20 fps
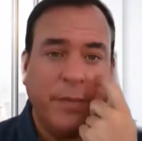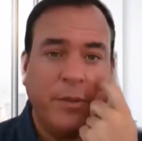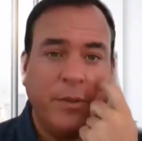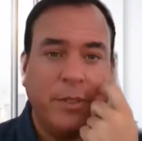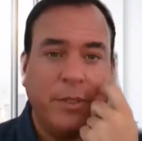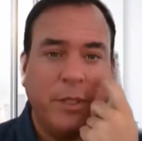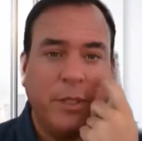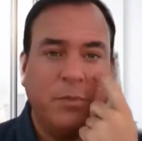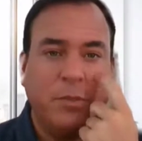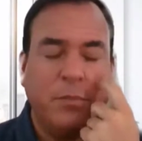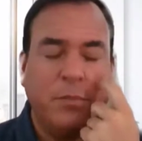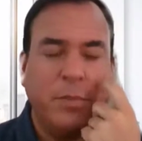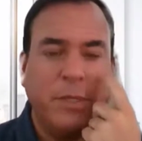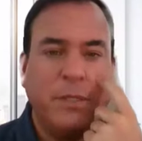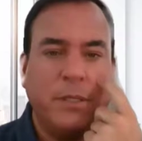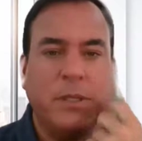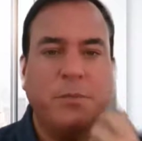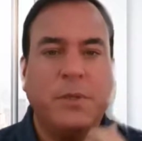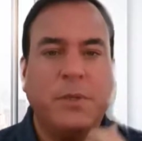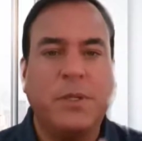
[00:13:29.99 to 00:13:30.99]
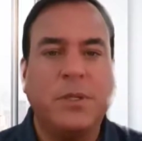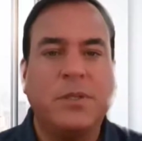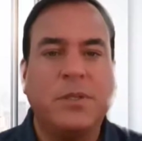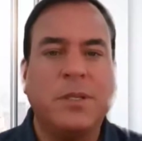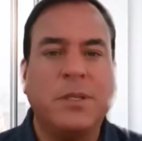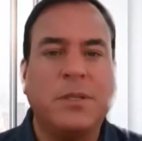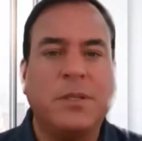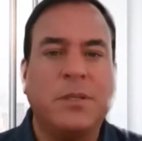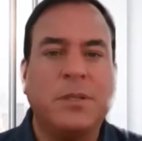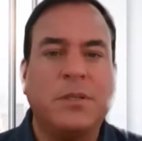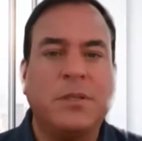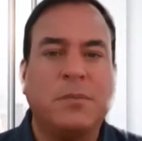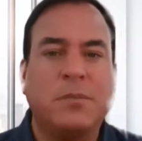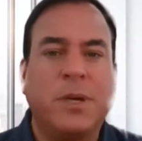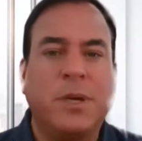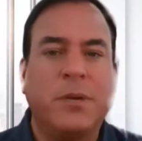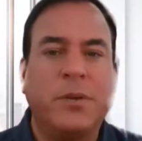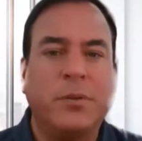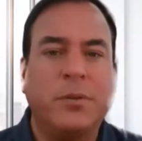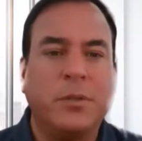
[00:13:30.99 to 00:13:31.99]
And there seems to be some consensus
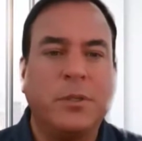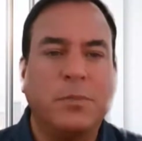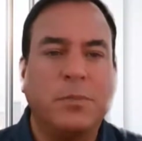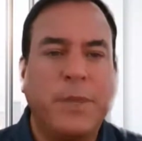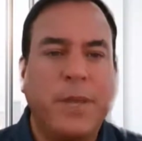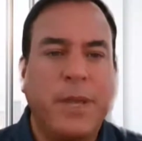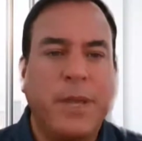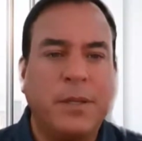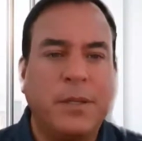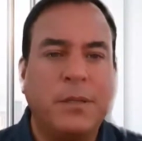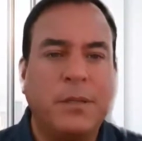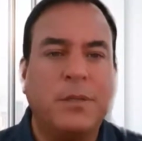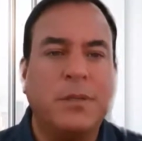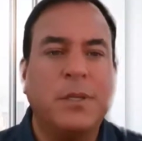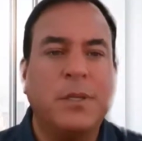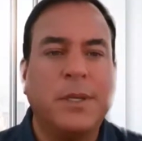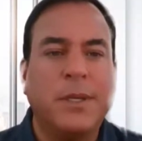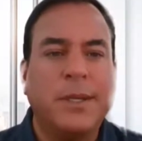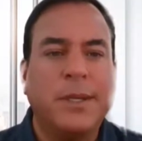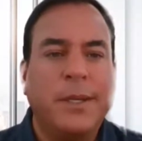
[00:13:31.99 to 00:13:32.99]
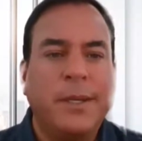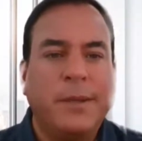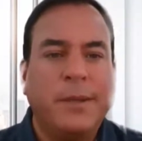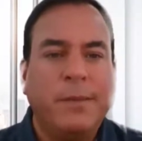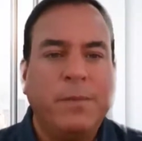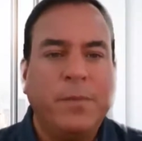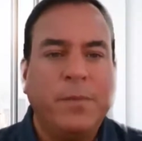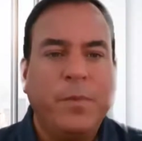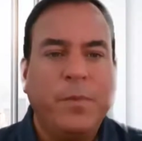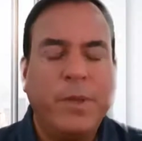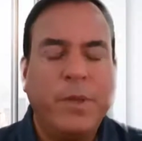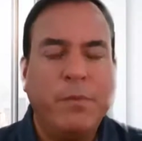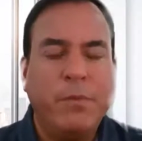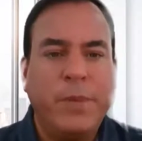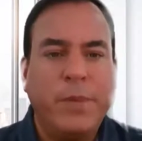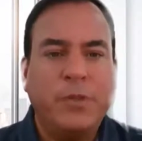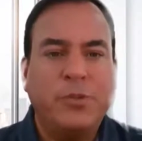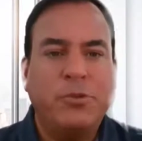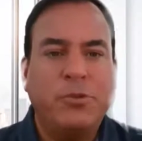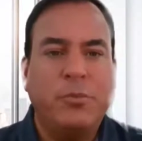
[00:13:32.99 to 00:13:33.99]
among the respondents that
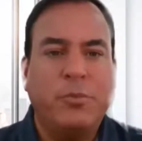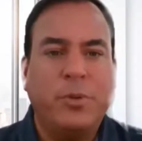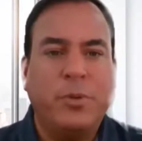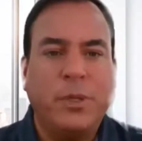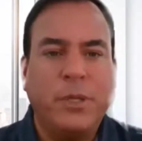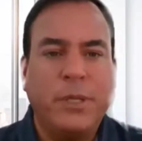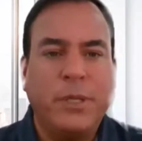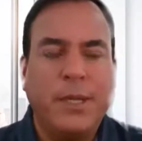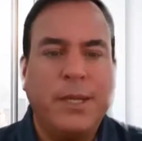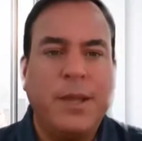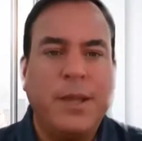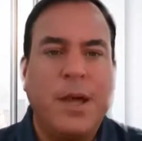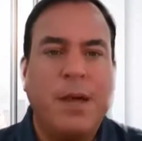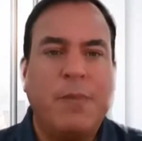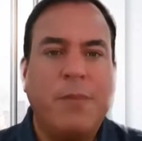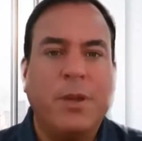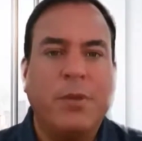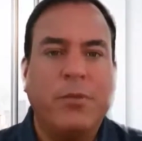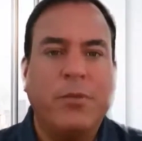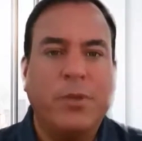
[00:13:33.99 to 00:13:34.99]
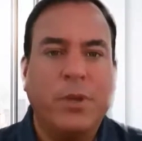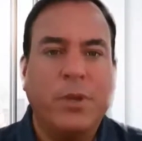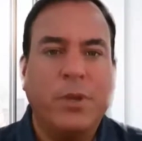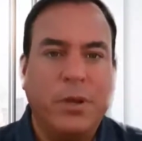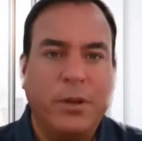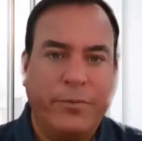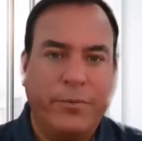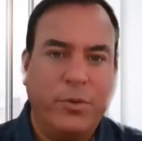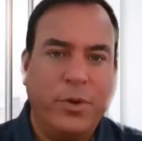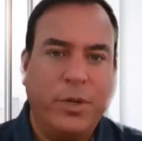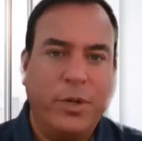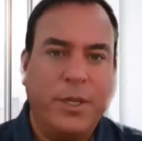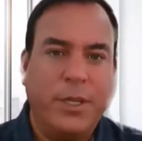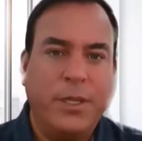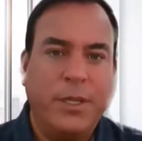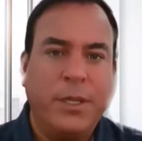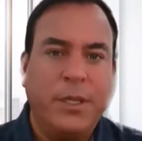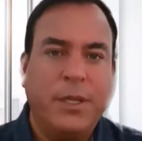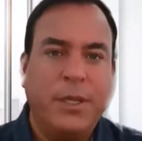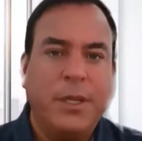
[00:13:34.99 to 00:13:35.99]
measurable economic
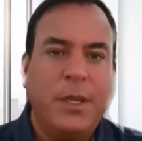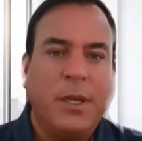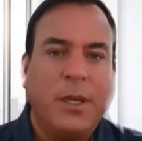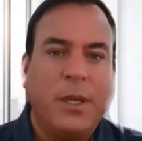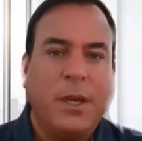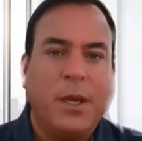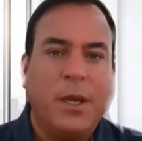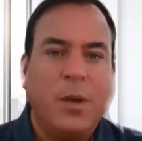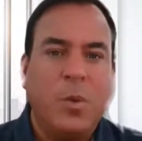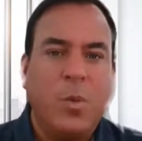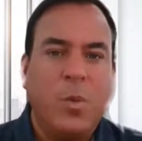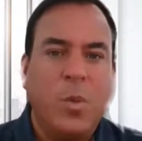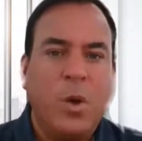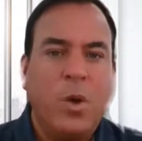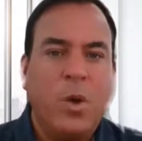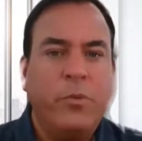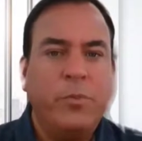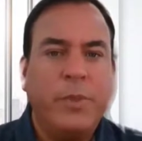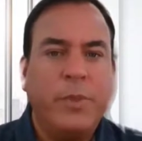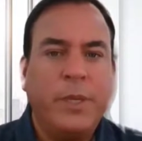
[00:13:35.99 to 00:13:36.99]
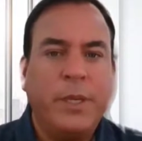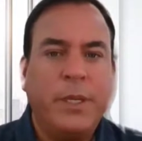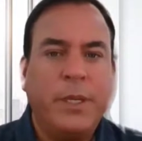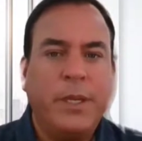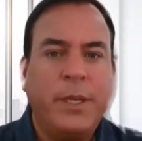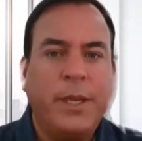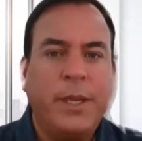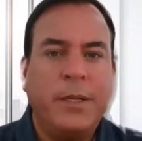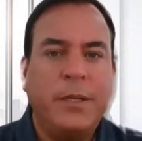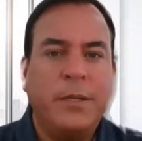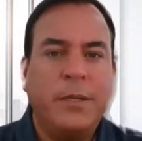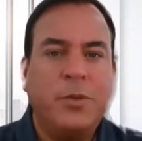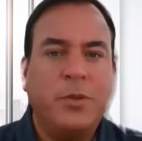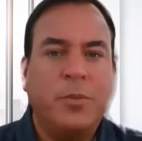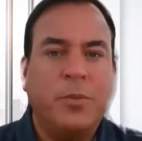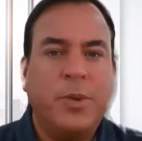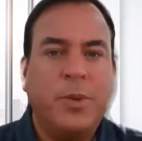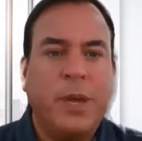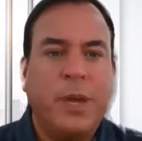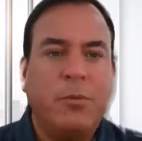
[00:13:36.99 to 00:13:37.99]
recovery won't begin
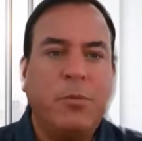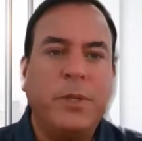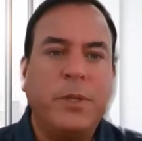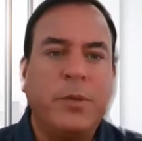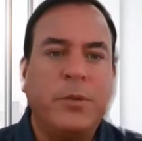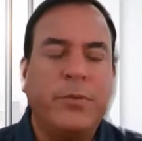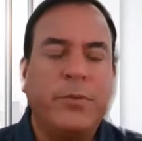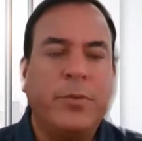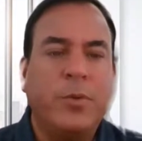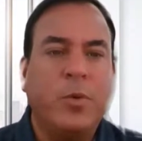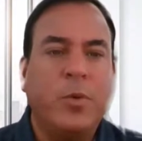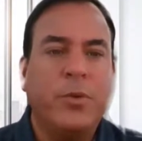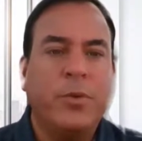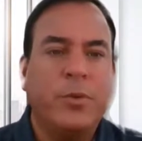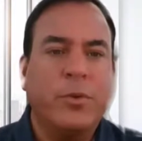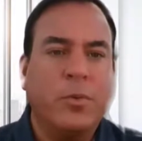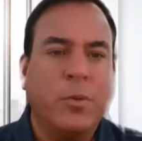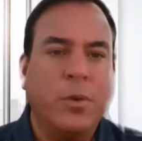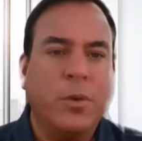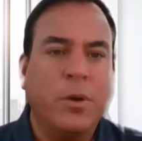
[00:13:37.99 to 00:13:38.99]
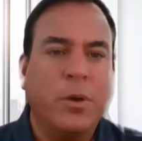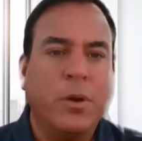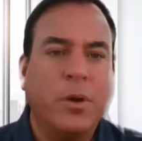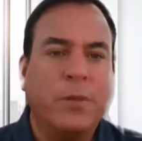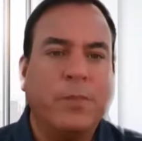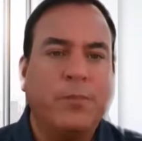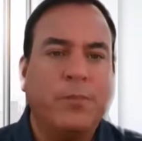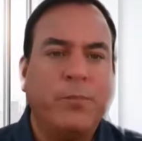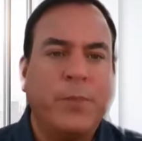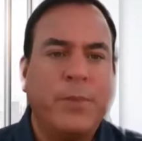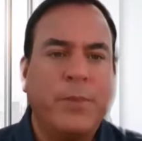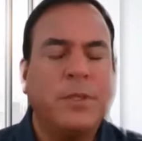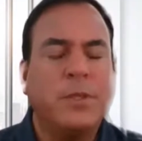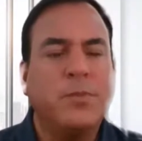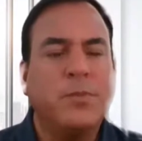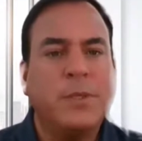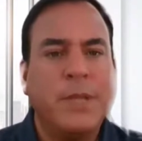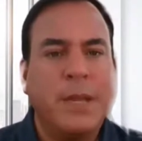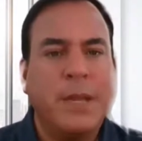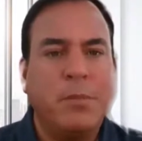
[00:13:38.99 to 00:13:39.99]
until probably the fourth quarter, maybe
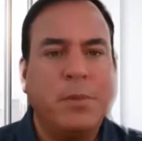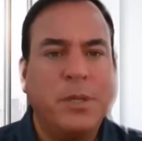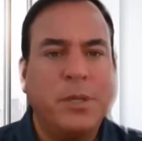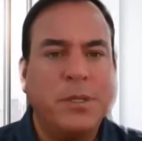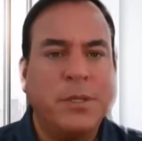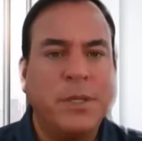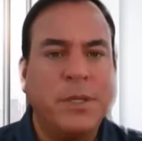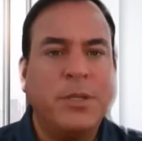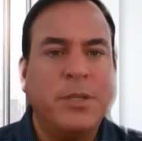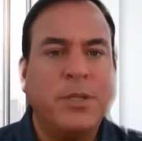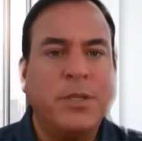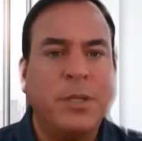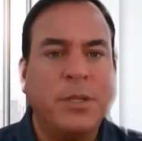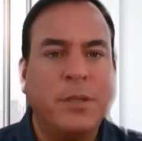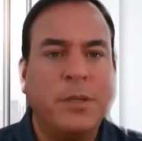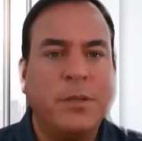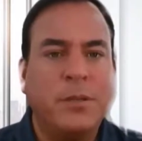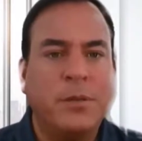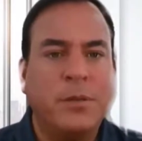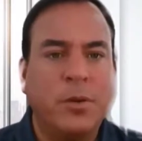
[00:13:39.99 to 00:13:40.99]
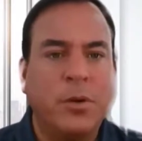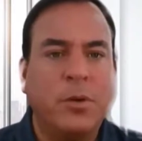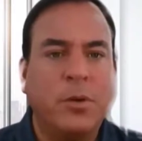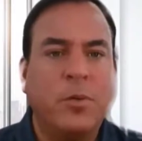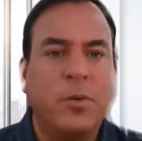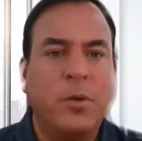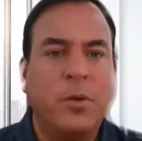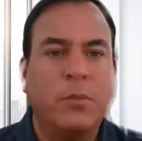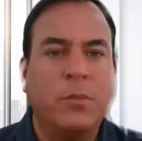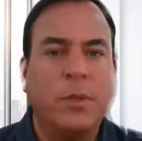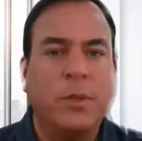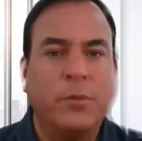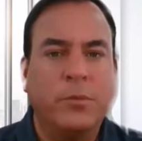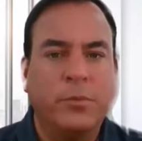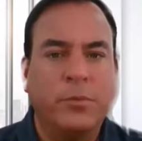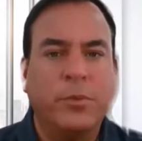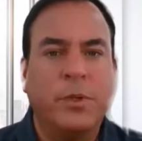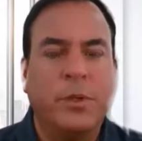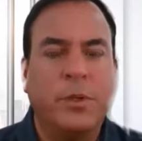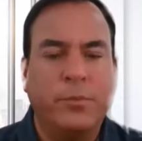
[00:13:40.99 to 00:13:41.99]
some stabilization in the third quarter, but
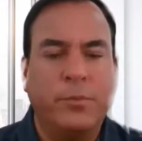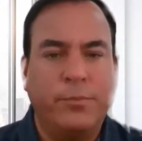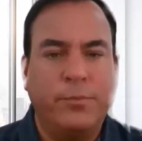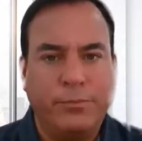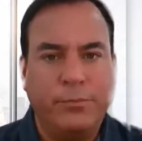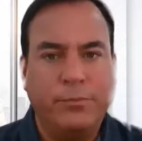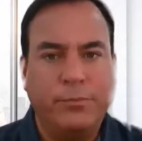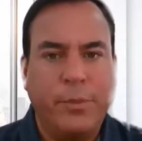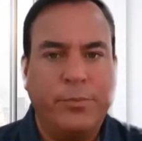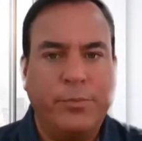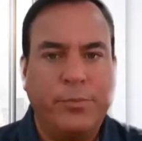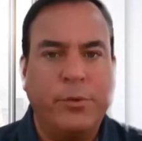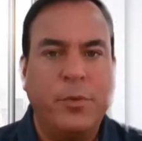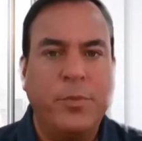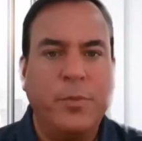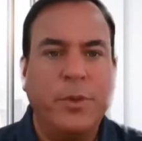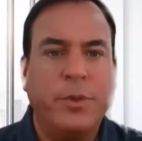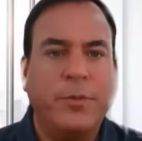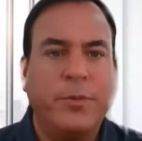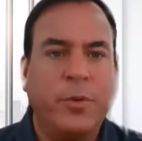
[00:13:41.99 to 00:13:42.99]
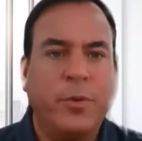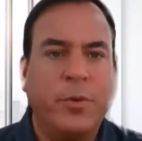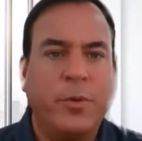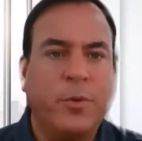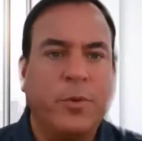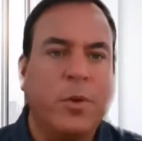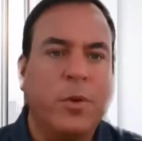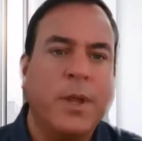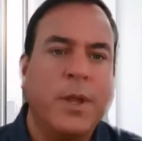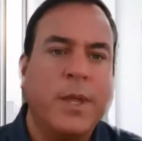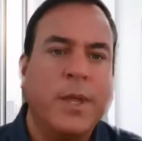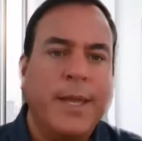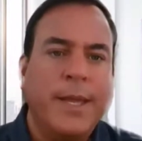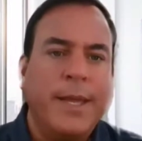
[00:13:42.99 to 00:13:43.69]
real improvement in the fourth quarter,